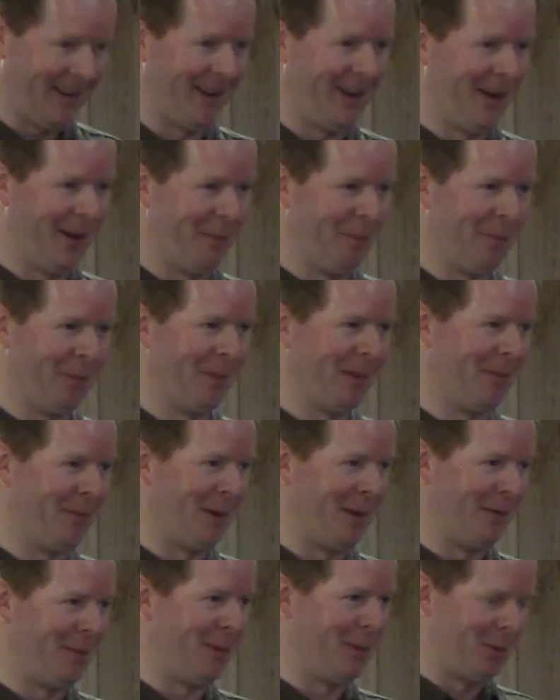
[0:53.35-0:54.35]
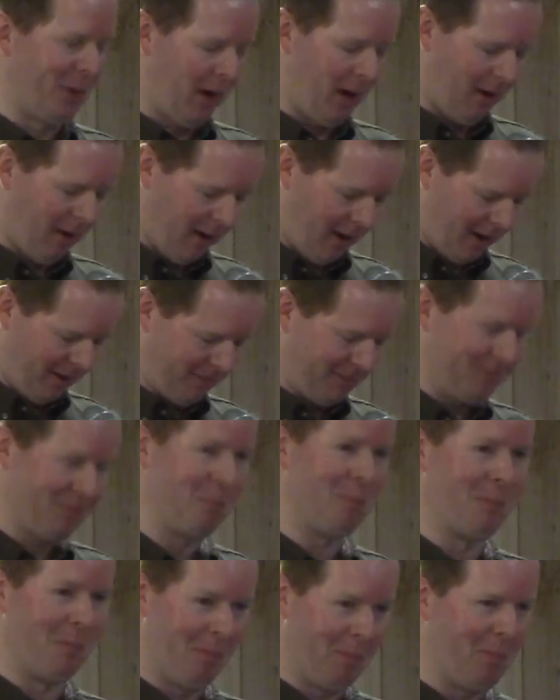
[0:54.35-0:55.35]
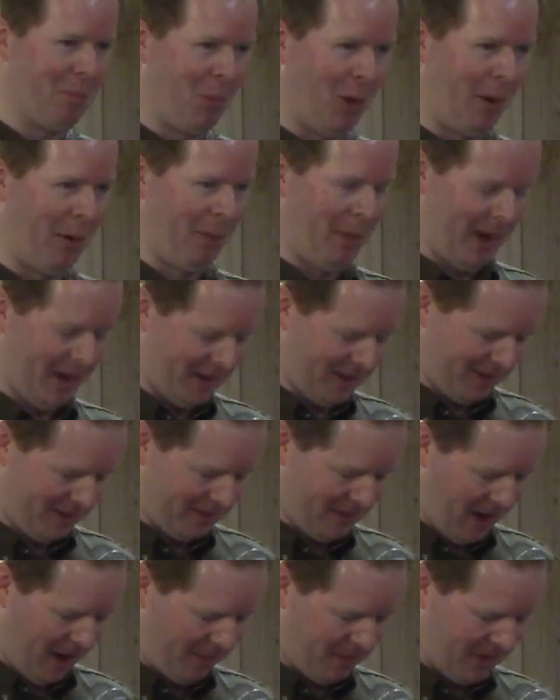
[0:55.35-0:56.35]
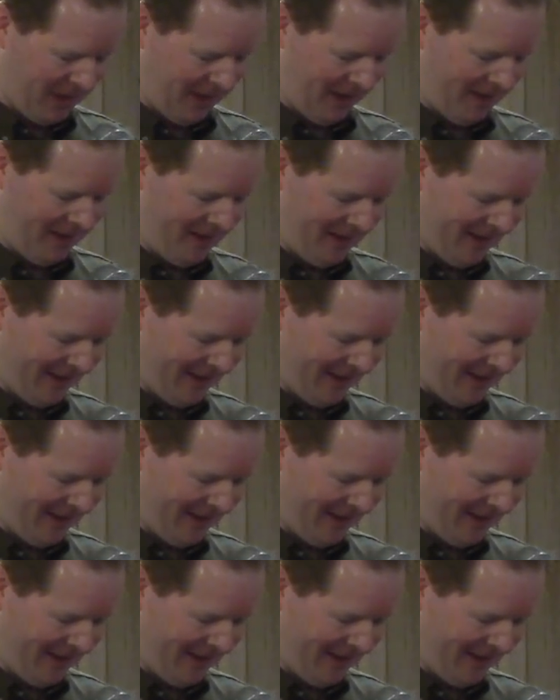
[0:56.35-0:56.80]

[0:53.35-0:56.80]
Um, if, if you try hard, I'll probably make it to the top ten.